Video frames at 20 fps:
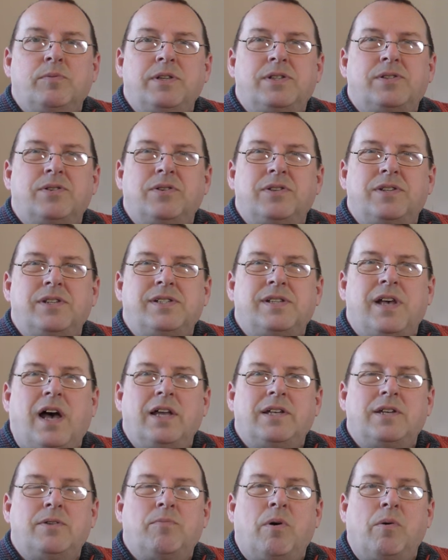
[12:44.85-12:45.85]
We sort of
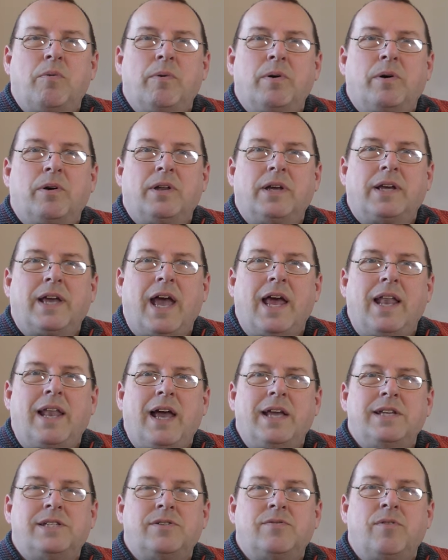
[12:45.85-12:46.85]
decided what we were going to get
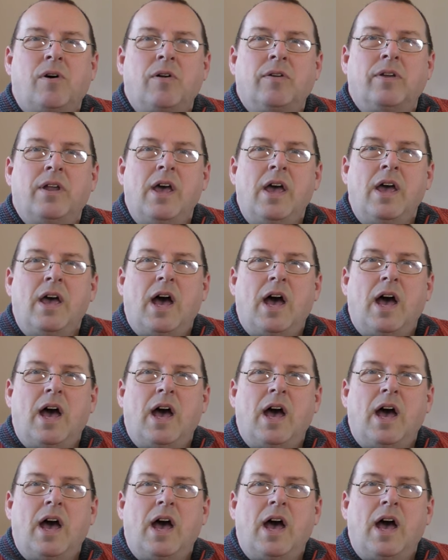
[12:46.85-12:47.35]
later on,